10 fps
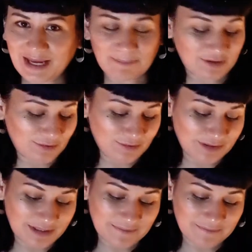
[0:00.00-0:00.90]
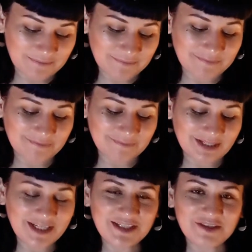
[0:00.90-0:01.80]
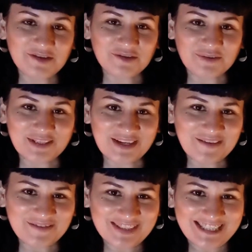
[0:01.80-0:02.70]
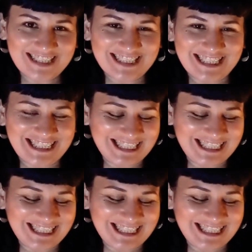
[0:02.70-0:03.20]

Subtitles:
Absolutely. Unconditional love.